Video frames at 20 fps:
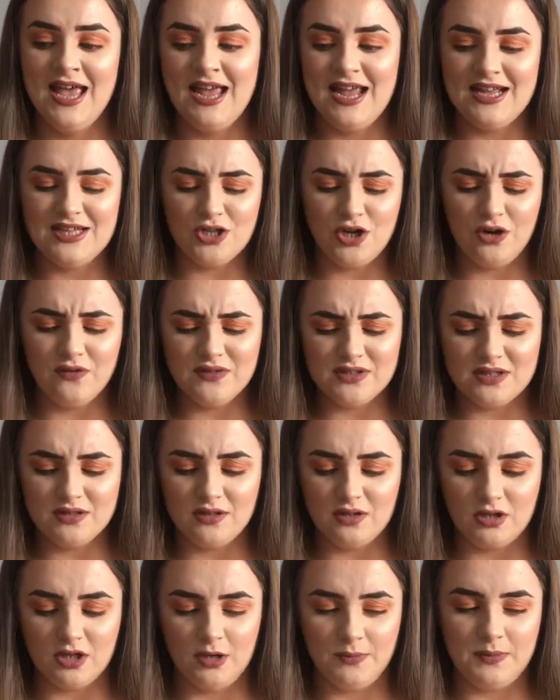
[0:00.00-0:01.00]
It's obviously
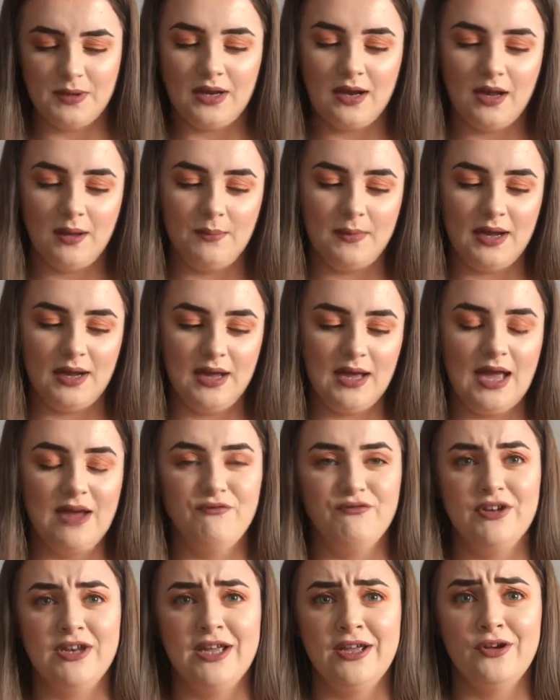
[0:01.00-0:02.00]
not going to be like my
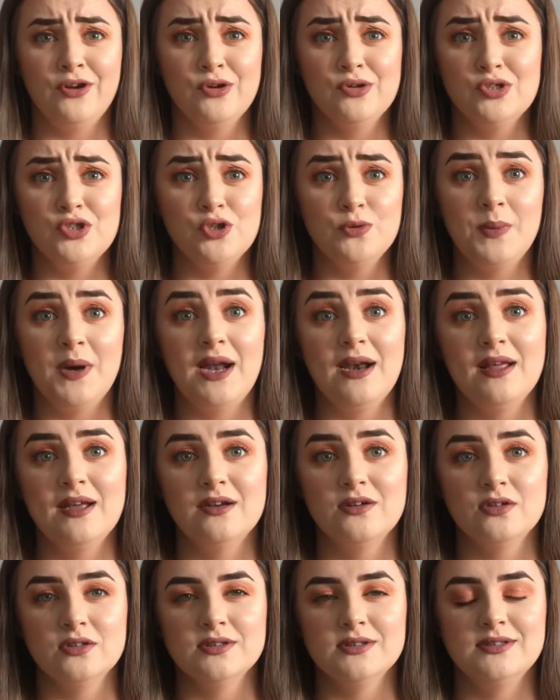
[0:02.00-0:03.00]
everyday go-to palette
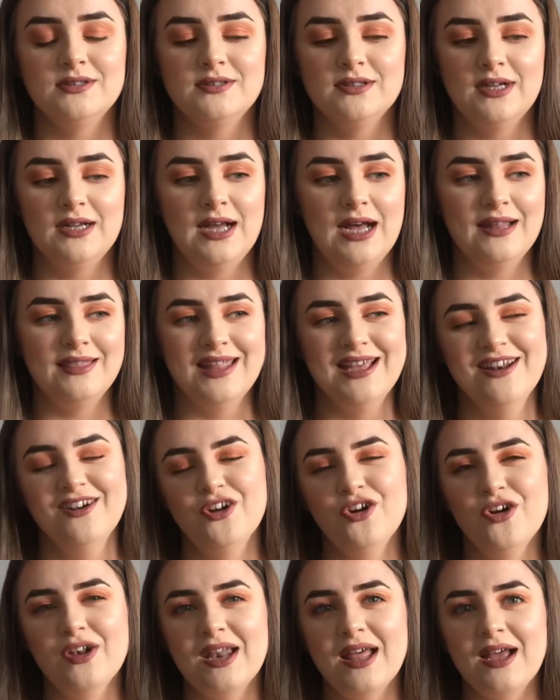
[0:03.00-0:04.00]
because they're
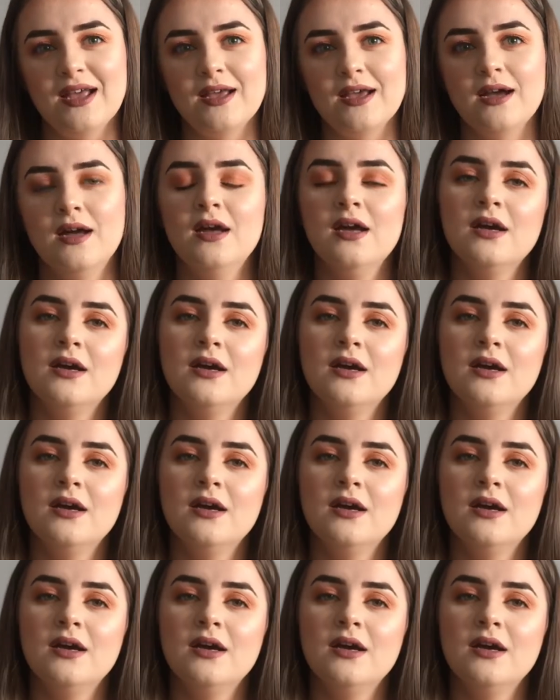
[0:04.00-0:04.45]
not like